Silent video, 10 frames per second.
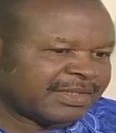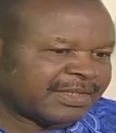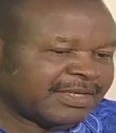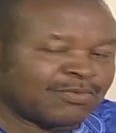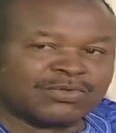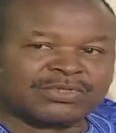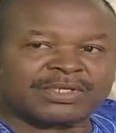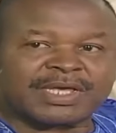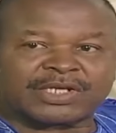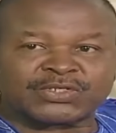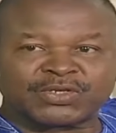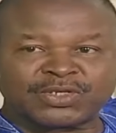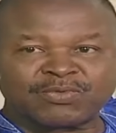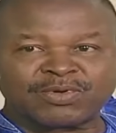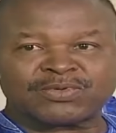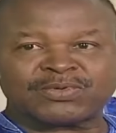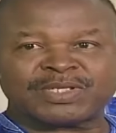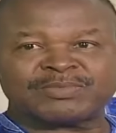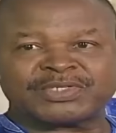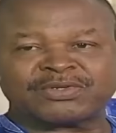He was actually the one who led
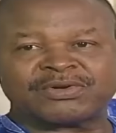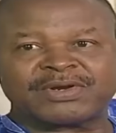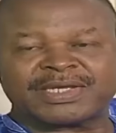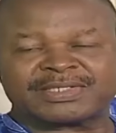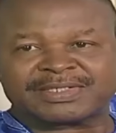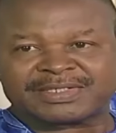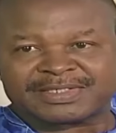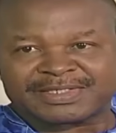me to Christ.